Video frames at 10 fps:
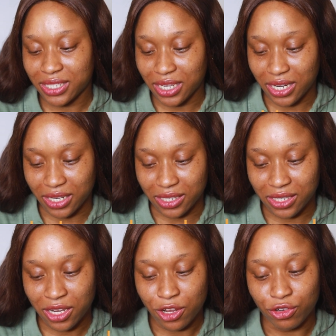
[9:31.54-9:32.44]
thing
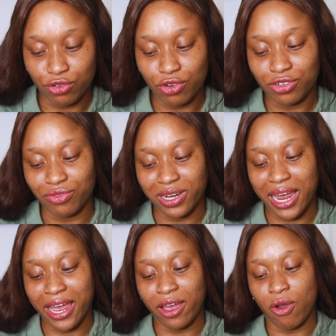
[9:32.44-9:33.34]
is do not
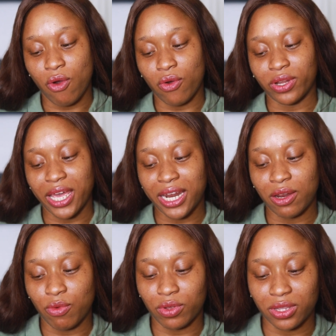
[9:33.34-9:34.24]
rely on any
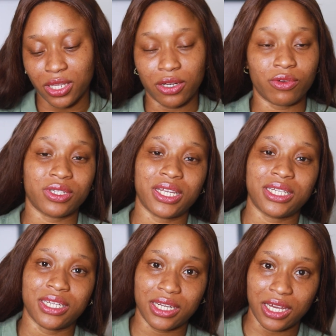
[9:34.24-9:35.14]
one thing, because
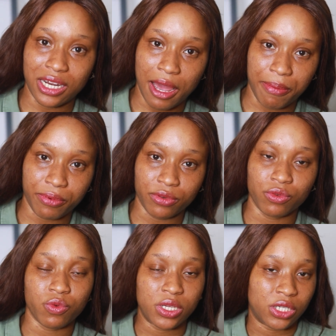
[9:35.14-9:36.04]
anything can happen,
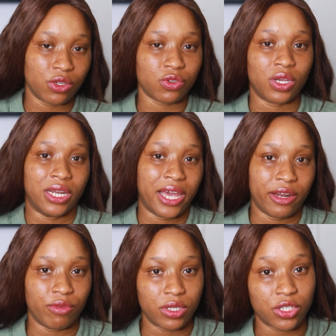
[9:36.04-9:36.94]
which is also in
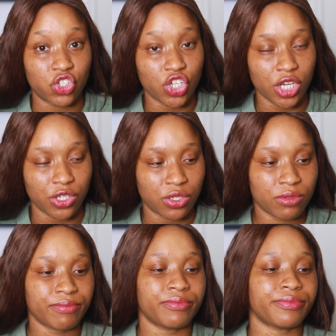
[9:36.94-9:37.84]
line with change.
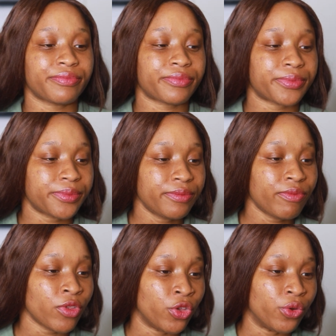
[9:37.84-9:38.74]

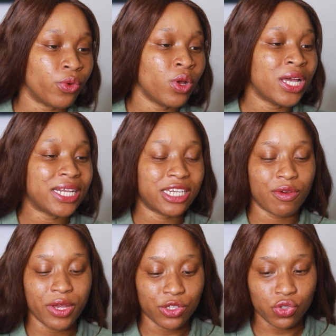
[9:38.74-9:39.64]
They
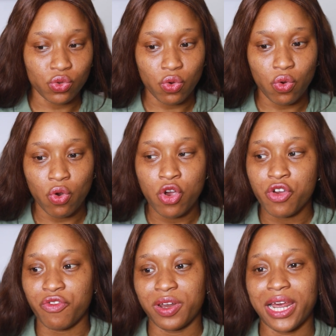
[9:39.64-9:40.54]
were so
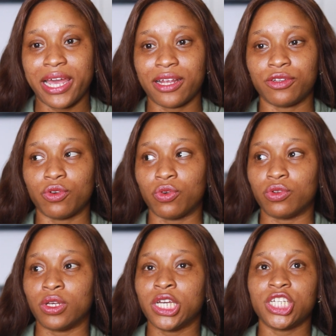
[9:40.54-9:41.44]
reliant
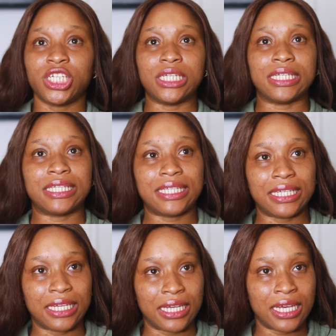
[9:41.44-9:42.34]
on cheese
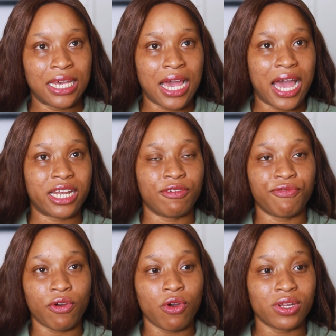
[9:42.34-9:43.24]
C, and they
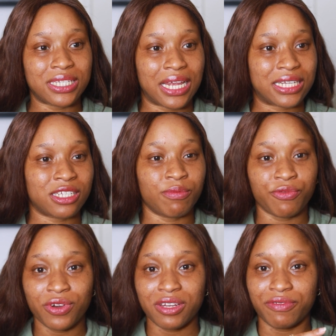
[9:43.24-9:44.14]
forgot that
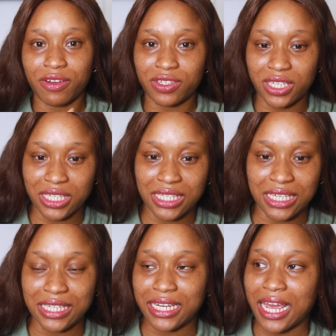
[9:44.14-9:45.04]
before they found cheese
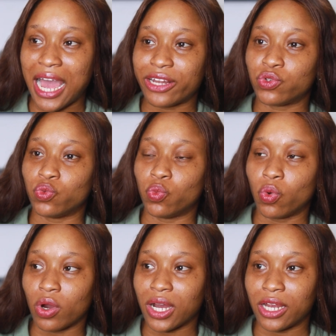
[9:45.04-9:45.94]
C, they had to
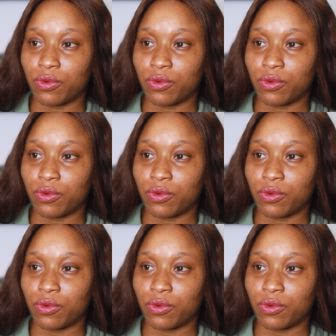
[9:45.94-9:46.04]
work,